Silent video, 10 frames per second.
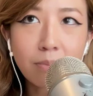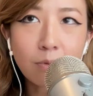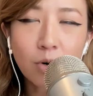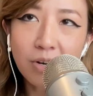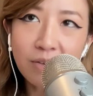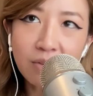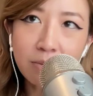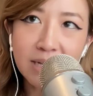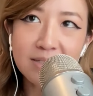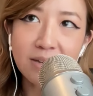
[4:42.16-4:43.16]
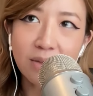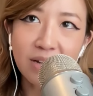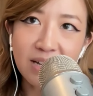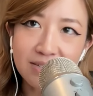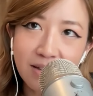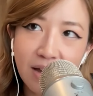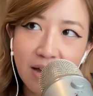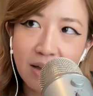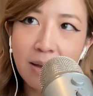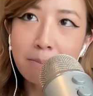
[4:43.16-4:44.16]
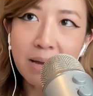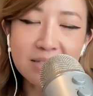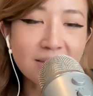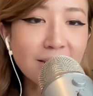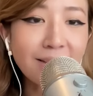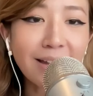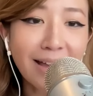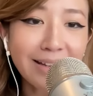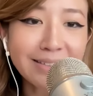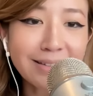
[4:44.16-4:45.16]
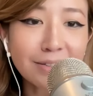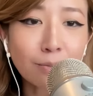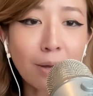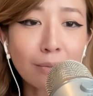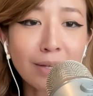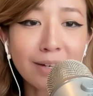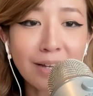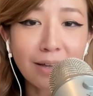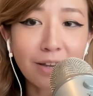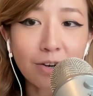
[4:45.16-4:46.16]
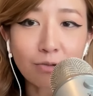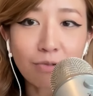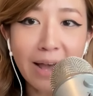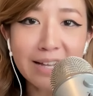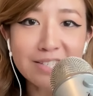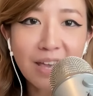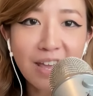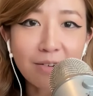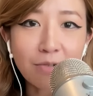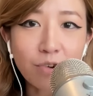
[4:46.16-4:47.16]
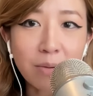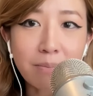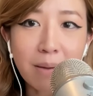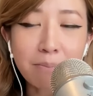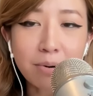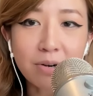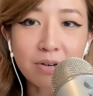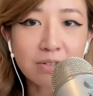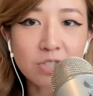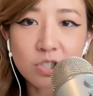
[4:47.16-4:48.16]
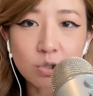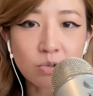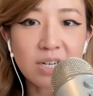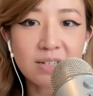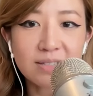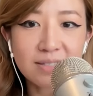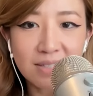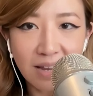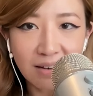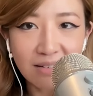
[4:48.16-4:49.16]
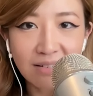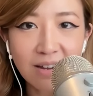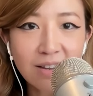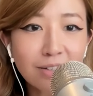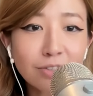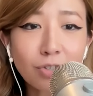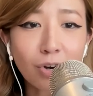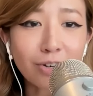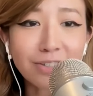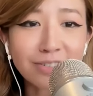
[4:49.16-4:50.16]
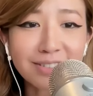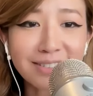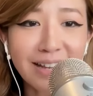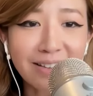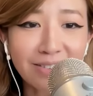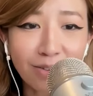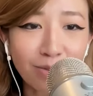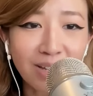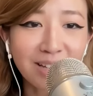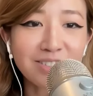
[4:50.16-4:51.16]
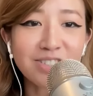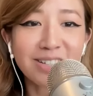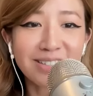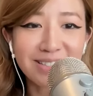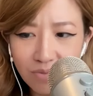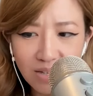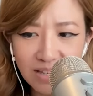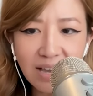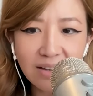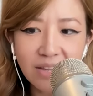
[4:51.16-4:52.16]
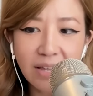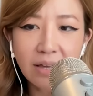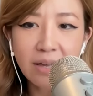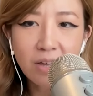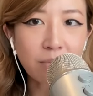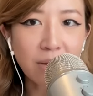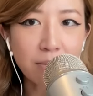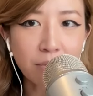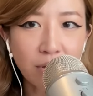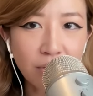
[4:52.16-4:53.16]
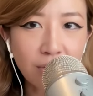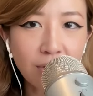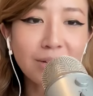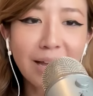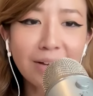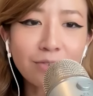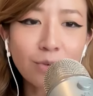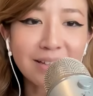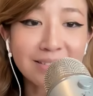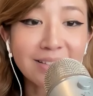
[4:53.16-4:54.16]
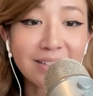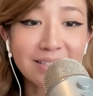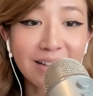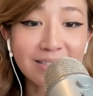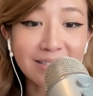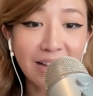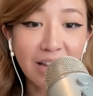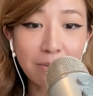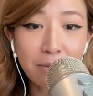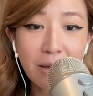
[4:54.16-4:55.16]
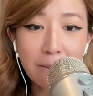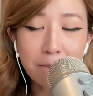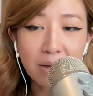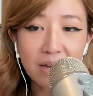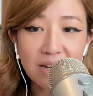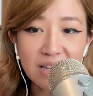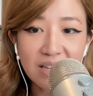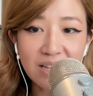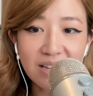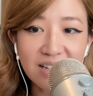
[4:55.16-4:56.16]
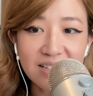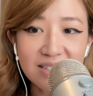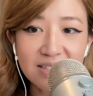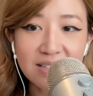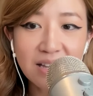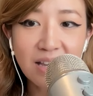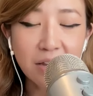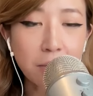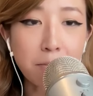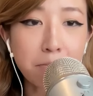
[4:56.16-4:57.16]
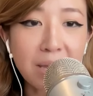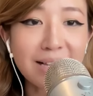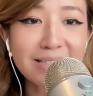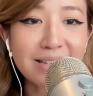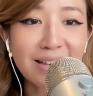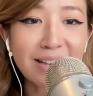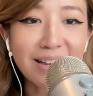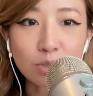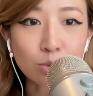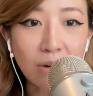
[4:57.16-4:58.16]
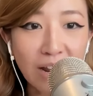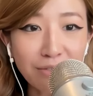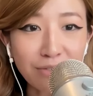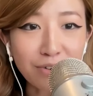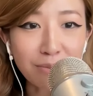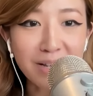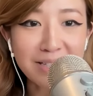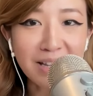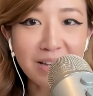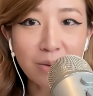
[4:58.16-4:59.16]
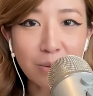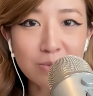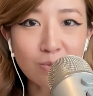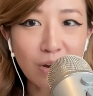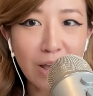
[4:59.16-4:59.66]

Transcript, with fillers: or even masculine S I, masculine S is probably going to grasp and remember streets and turns and locations. Yeah, like my brother, I don't know his exact type, but he is an amazing driver because he knows where